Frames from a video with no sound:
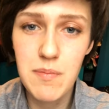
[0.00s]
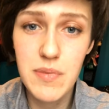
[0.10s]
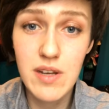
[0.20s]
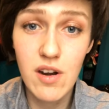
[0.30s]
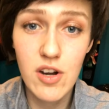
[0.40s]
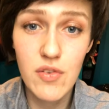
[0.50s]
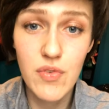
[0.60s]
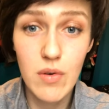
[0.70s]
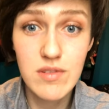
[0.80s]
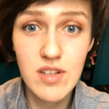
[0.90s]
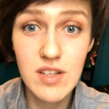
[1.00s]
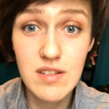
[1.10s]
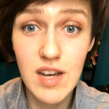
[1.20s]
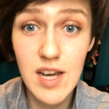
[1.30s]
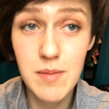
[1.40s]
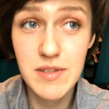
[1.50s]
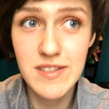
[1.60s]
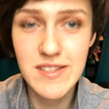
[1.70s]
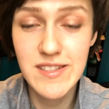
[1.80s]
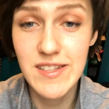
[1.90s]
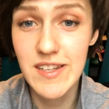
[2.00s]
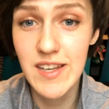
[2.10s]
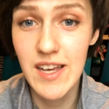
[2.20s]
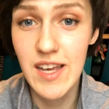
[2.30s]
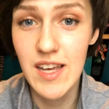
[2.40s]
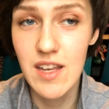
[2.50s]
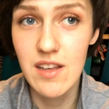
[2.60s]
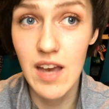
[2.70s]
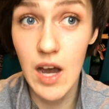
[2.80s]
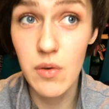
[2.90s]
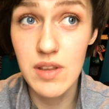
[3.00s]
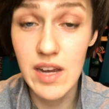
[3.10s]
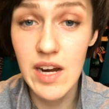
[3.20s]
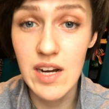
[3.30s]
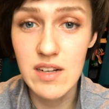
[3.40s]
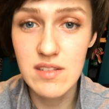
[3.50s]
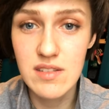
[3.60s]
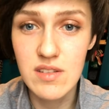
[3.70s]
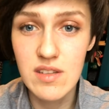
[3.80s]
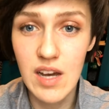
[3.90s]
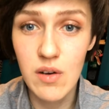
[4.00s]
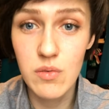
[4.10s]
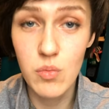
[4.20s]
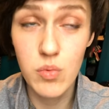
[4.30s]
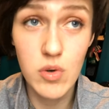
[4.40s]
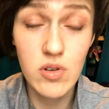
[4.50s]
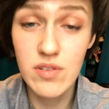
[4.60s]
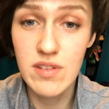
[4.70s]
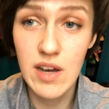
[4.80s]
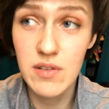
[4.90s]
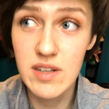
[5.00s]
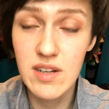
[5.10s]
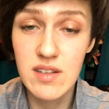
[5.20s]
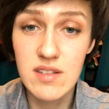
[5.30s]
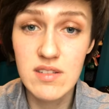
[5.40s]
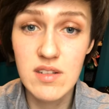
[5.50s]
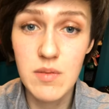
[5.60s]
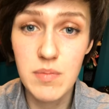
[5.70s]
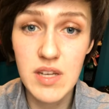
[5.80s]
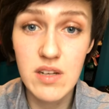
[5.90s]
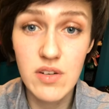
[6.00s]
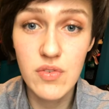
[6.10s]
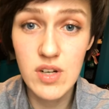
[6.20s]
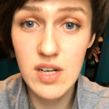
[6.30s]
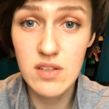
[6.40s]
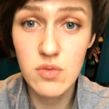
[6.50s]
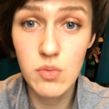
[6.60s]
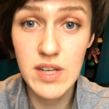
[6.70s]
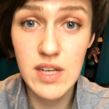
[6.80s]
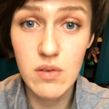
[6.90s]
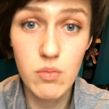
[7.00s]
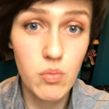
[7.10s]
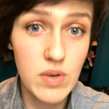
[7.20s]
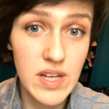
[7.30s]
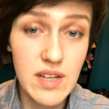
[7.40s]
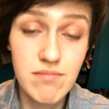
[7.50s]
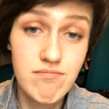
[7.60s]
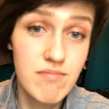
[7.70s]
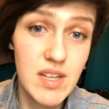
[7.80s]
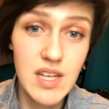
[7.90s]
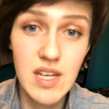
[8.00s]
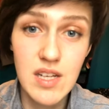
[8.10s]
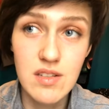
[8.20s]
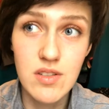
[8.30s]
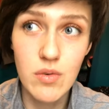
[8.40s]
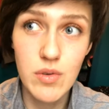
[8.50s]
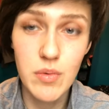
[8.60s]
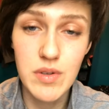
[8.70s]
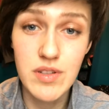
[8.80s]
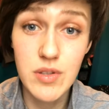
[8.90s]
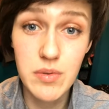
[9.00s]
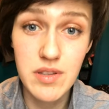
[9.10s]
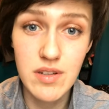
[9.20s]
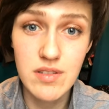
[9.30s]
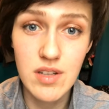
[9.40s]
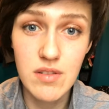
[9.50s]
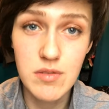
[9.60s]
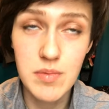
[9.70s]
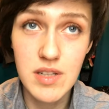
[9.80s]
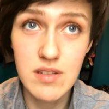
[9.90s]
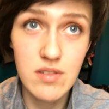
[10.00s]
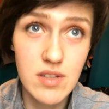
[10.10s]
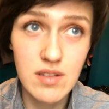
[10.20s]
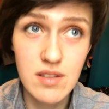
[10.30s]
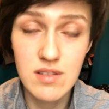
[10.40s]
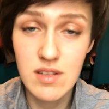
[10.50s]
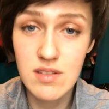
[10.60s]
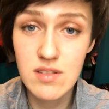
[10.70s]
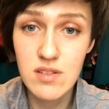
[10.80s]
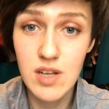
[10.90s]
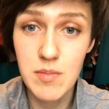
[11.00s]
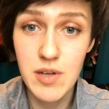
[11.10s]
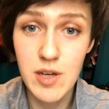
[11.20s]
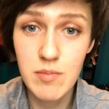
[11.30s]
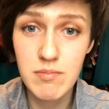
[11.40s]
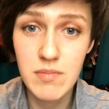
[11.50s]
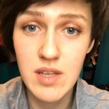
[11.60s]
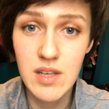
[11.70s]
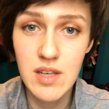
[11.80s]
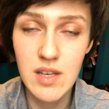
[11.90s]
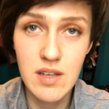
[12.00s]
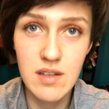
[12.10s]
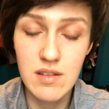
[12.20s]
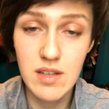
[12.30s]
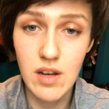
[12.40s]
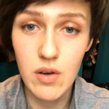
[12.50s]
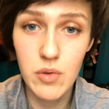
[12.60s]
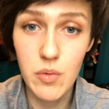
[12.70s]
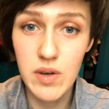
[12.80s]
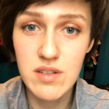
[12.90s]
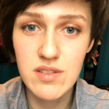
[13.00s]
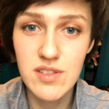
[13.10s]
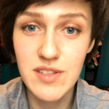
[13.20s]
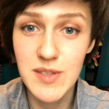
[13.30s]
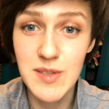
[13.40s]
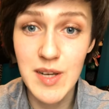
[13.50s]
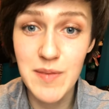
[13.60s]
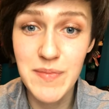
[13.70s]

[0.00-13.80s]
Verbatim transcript: being on our phones all the time, it's out there, it's the out world out there that is going to be here for us when we don't know what to do with ourselves because look, the sun's still coming up, you know, the weather's still the same.